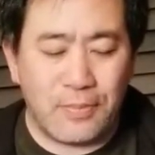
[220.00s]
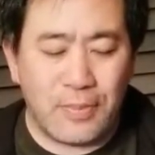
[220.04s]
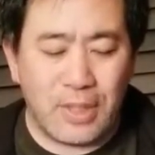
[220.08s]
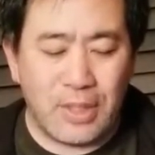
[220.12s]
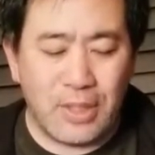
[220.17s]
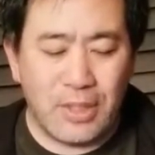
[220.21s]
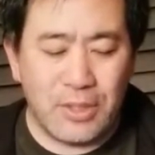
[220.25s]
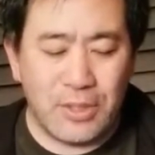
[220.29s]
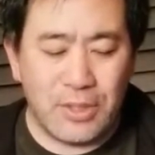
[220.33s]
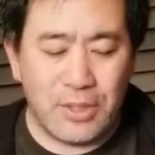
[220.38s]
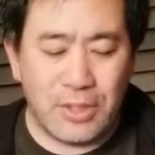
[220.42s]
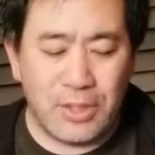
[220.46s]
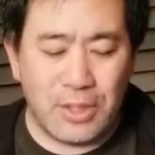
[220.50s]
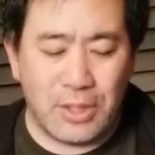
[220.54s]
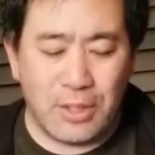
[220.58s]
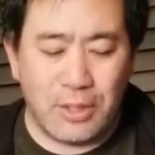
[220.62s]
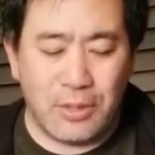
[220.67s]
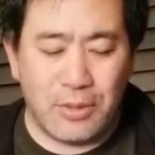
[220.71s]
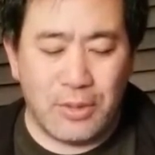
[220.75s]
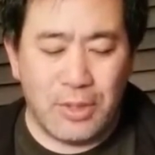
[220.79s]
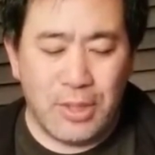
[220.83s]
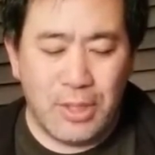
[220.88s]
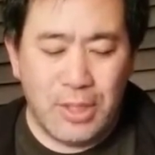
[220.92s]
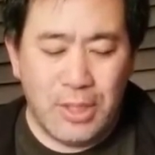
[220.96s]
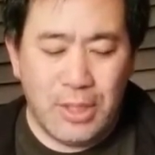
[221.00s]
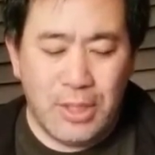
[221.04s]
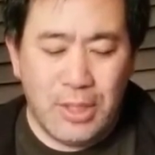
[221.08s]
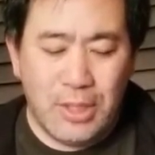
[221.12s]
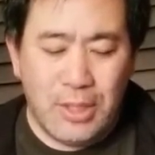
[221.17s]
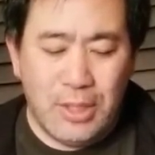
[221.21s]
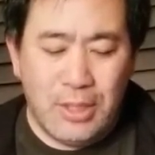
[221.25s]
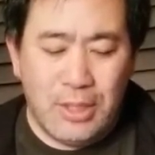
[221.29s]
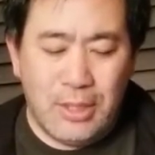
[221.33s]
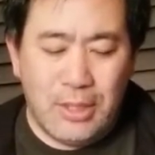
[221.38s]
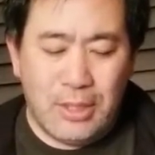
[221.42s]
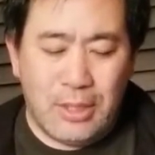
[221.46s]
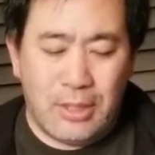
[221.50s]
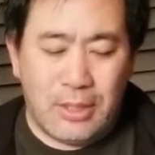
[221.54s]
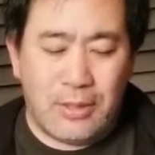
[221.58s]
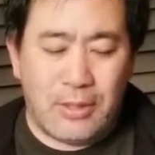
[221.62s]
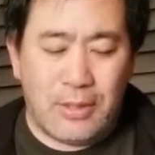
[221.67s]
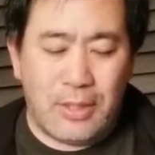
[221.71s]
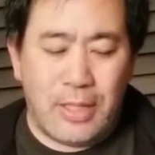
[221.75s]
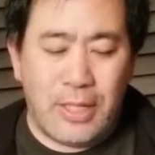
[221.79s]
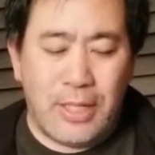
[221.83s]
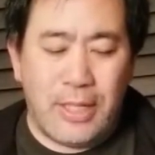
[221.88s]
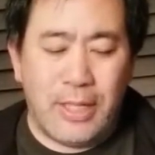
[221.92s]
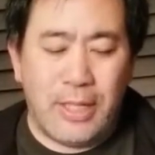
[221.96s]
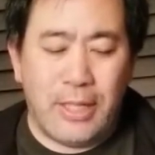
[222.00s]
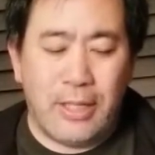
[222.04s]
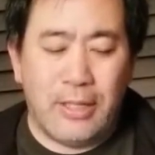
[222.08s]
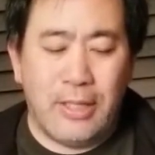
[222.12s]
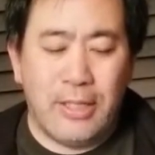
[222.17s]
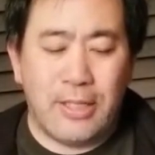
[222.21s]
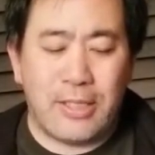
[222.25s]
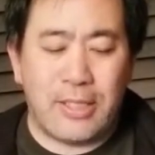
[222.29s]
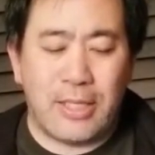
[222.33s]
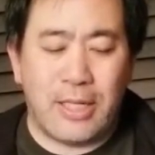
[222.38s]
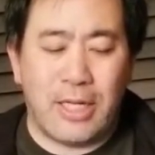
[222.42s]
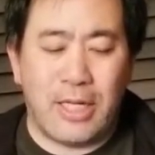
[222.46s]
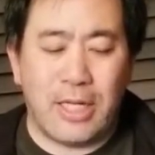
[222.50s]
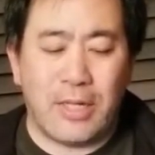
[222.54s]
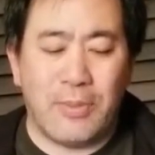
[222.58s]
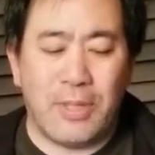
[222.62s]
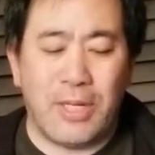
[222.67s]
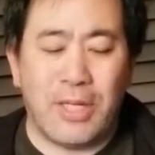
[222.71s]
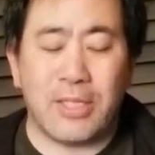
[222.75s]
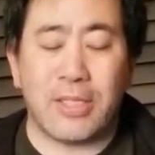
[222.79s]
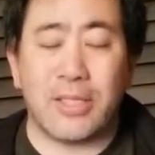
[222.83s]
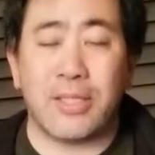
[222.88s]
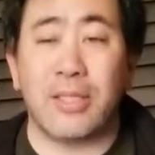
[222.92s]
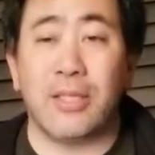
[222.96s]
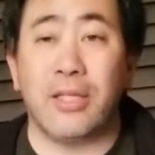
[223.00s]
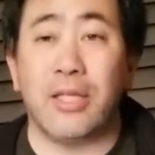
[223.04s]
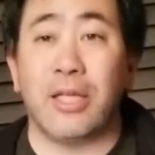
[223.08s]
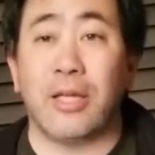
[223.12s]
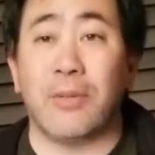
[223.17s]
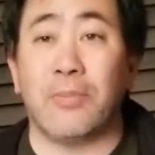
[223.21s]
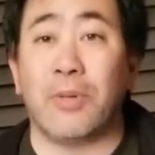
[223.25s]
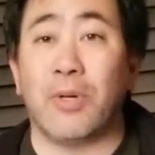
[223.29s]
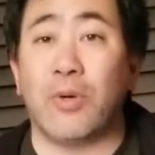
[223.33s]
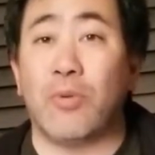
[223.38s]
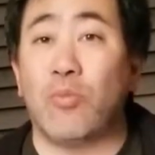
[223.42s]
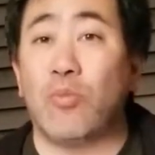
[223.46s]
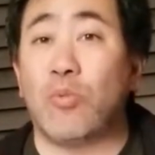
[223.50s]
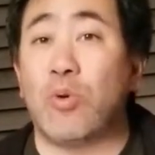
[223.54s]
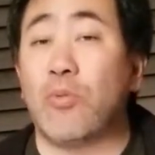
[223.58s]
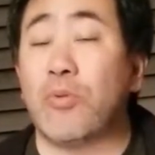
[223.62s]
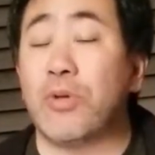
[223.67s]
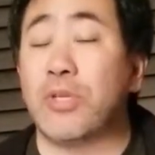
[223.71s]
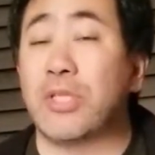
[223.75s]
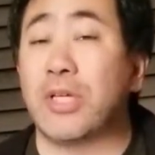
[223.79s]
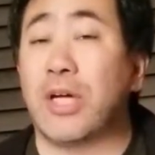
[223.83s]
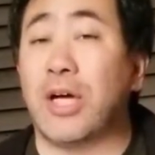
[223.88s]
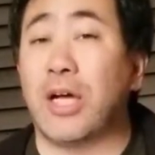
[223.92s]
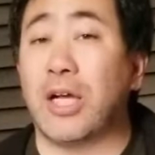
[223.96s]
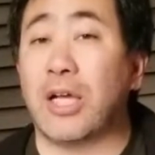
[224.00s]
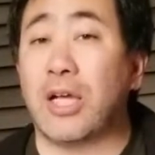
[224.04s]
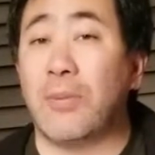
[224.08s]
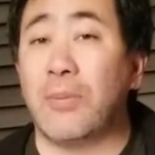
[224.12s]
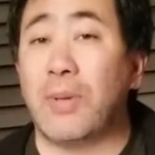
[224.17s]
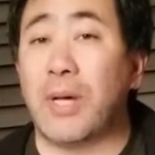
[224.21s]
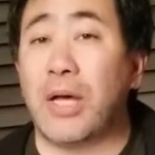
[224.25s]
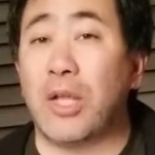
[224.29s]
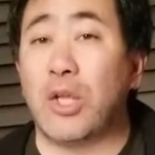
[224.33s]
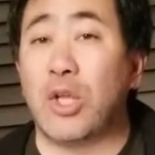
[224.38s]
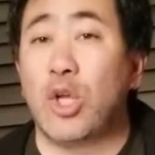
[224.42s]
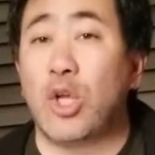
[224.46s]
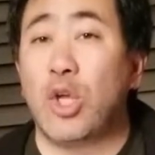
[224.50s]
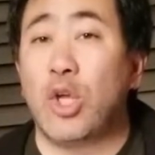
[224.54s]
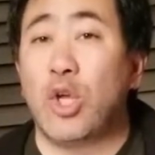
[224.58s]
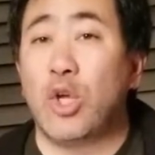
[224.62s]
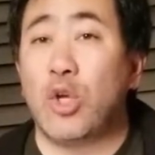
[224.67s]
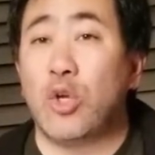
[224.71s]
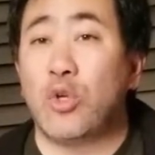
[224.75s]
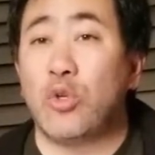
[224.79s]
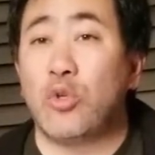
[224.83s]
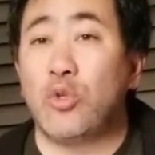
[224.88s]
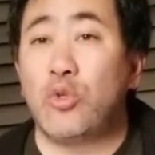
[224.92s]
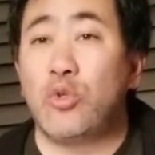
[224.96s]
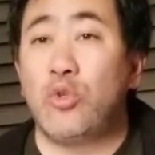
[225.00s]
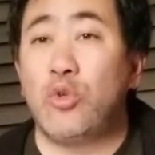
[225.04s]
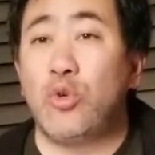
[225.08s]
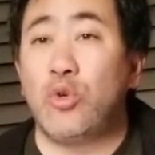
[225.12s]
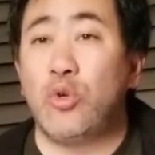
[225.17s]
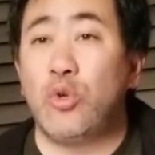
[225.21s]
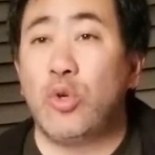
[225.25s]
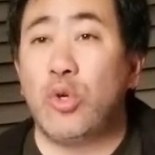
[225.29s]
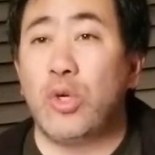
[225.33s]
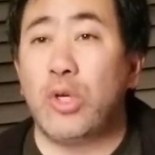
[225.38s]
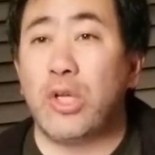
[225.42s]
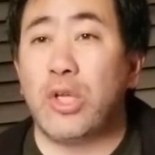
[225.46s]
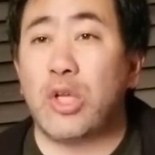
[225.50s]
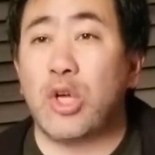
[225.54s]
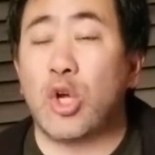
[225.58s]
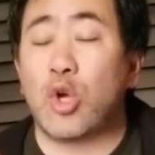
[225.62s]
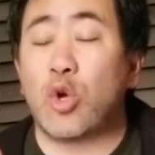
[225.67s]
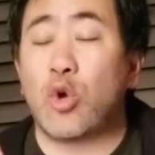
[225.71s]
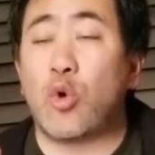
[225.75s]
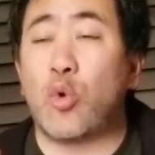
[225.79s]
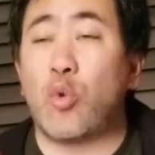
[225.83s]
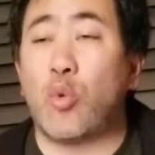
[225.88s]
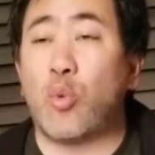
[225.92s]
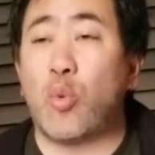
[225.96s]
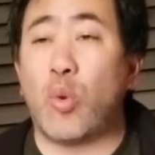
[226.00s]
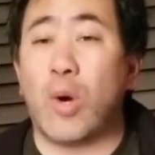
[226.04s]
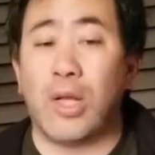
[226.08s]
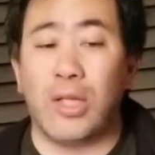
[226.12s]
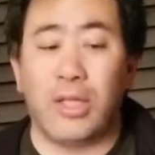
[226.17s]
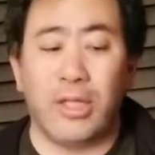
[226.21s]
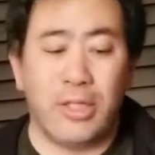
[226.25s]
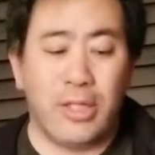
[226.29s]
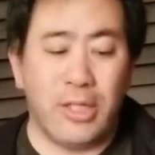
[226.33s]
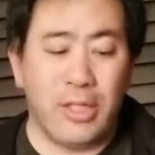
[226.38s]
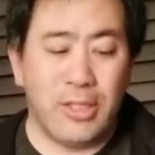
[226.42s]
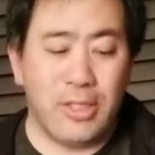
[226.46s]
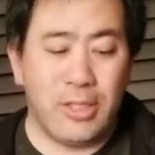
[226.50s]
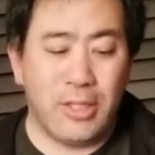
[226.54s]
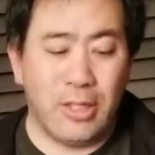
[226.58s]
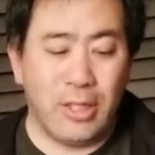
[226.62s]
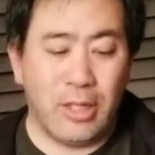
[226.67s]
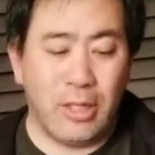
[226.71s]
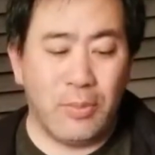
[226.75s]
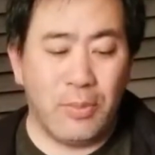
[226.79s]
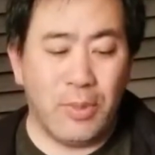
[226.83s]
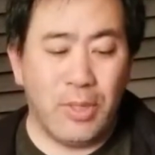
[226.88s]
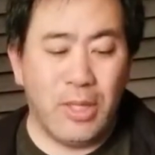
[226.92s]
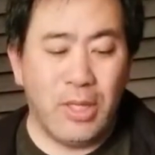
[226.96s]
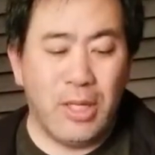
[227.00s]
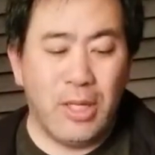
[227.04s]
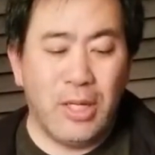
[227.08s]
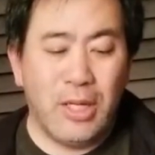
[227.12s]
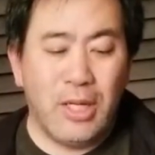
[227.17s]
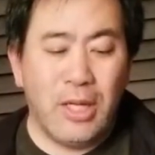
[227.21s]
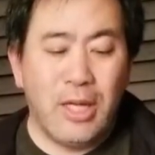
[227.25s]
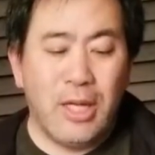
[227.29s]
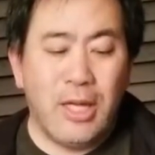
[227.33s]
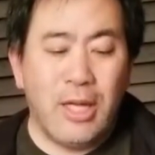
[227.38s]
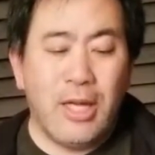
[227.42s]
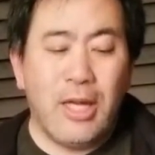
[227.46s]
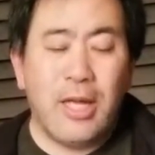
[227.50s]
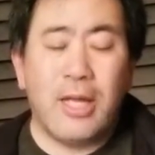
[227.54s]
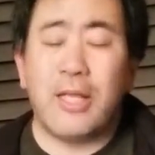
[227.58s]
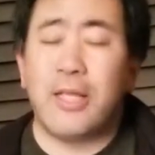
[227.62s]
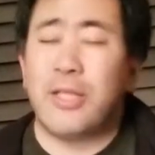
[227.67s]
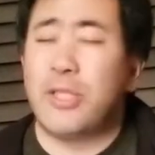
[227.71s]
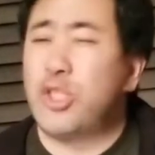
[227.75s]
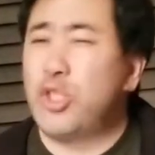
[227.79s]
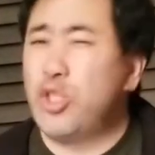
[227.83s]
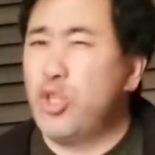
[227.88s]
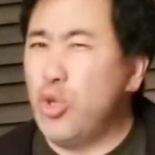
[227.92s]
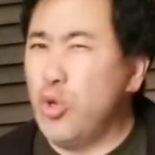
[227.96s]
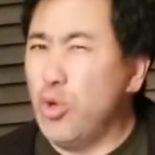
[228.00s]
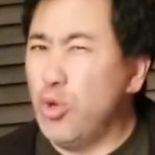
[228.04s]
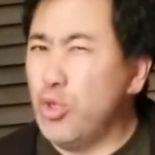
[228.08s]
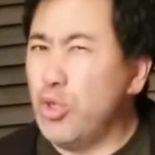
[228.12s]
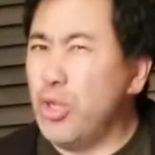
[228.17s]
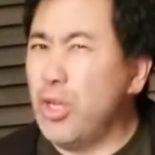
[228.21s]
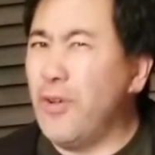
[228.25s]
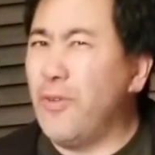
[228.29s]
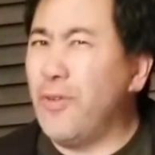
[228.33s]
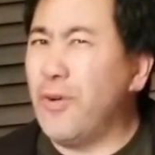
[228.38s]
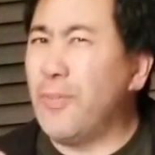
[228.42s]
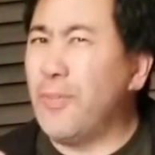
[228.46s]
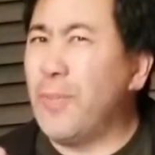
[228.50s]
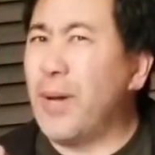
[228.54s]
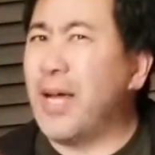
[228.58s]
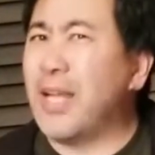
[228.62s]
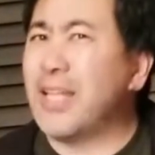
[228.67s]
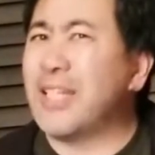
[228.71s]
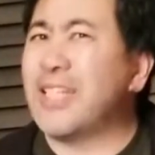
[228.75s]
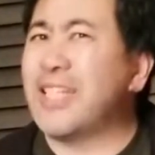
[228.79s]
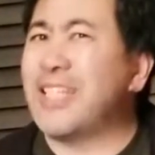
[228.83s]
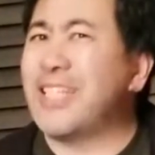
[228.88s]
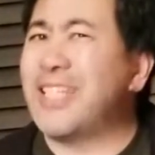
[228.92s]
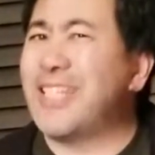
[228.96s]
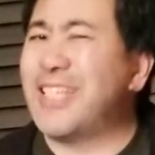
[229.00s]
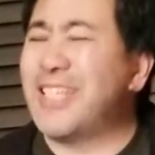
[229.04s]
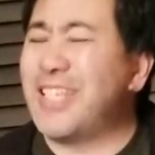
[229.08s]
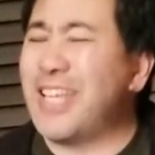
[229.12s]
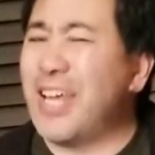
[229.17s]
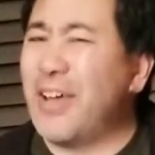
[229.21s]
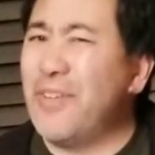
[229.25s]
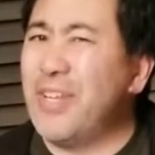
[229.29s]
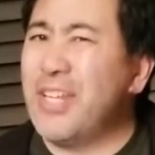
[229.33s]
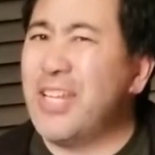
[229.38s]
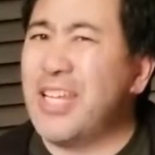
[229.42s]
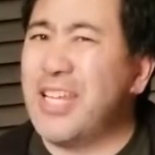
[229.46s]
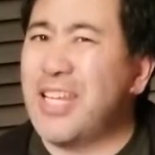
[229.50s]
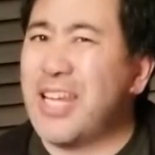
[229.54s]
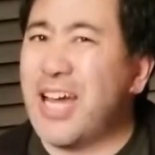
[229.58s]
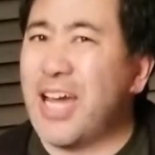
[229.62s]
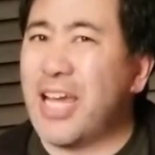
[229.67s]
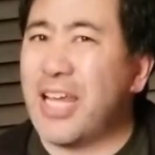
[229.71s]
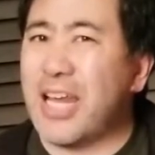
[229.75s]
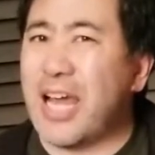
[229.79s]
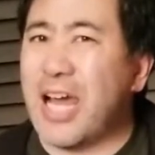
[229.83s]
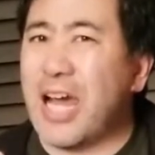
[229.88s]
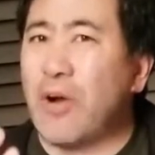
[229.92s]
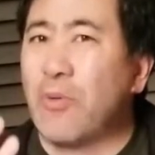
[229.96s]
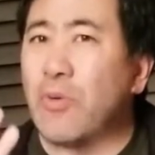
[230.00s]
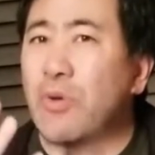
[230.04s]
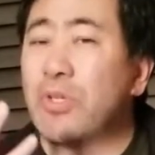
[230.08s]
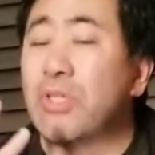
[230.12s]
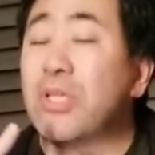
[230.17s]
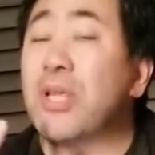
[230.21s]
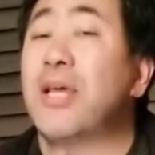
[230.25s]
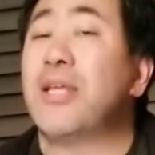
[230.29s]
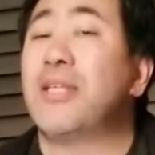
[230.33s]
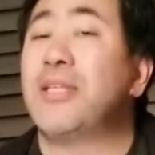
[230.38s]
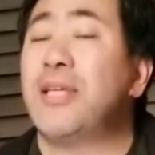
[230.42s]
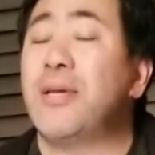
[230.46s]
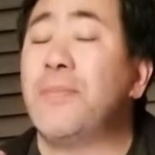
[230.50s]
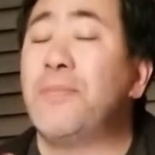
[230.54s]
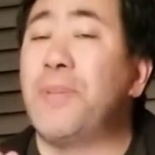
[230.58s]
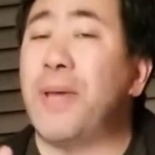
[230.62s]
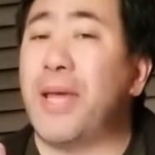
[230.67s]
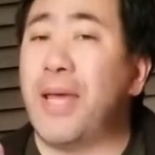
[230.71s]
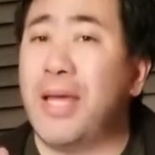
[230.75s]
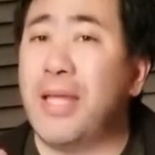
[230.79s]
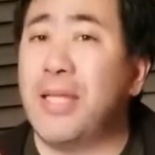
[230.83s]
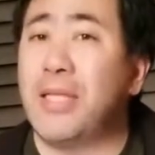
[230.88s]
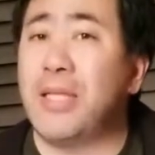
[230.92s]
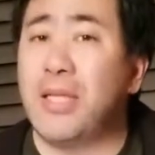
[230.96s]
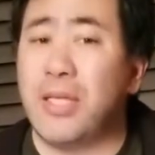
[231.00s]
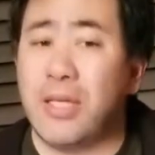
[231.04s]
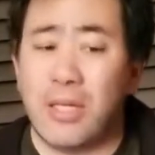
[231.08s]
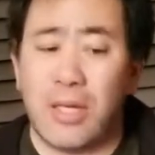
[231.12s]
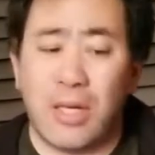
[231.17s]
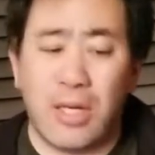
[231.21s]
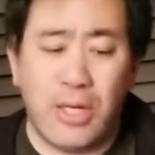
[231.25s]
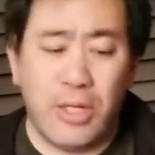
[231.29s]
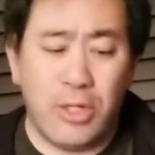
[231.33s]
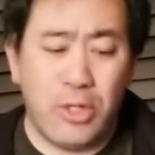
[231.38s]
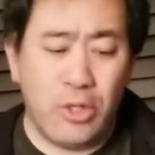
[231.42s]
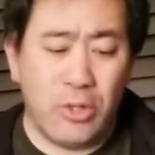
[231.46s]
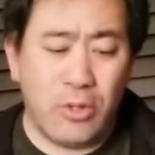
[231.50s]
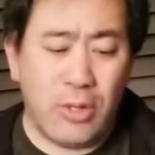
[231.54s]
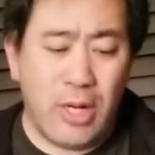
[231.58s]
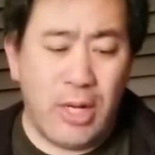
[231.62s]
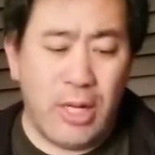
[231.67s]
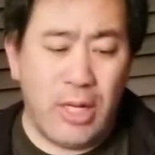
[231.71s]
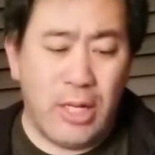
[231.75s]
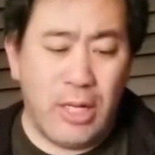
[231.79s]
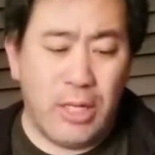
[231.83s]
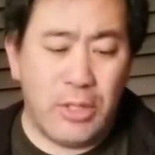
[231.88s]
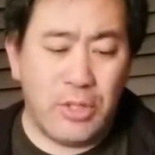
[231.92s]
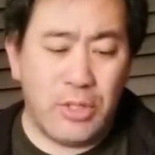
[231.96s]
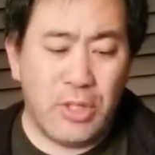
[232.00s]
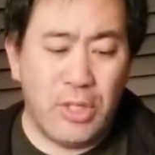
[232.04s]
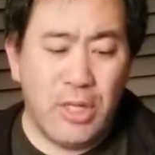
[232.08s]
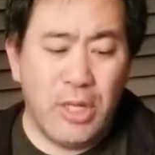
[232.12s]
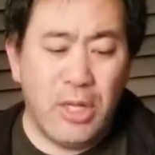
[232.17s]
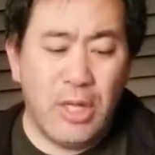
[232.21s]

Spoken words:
So, all righty, let's talk about sleep. When we talk about good quality sleep, it's usually about 7 to 9 hours, depending on your age.